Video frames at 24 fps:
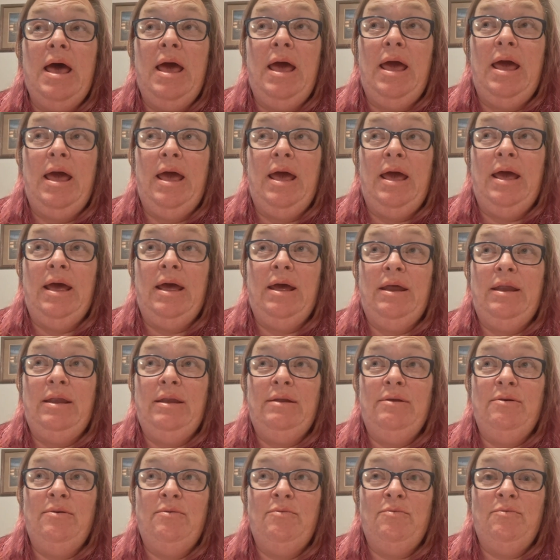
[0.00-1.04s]

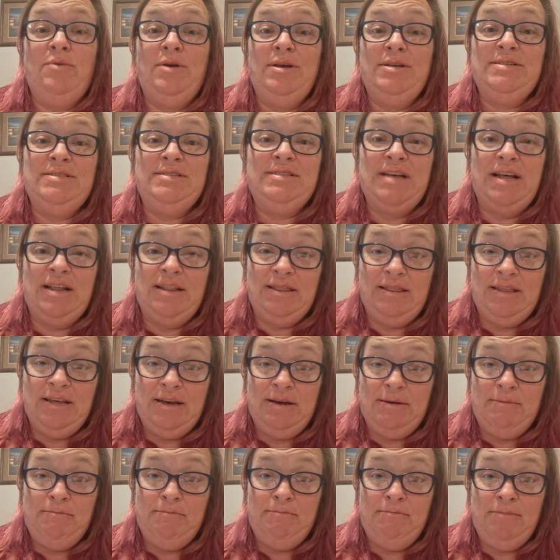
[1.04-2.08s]
And we sent
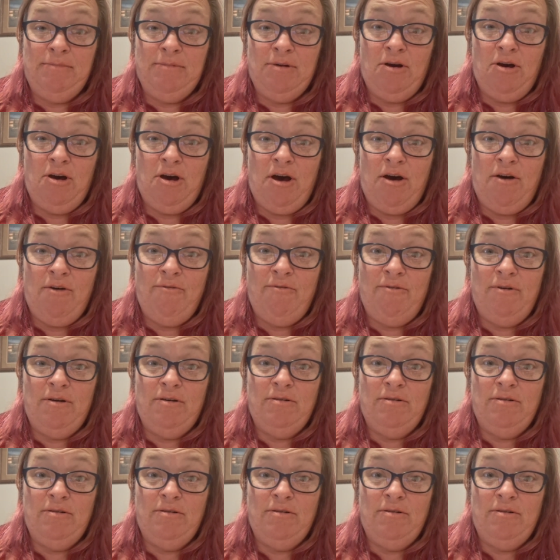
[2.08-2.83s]
them off.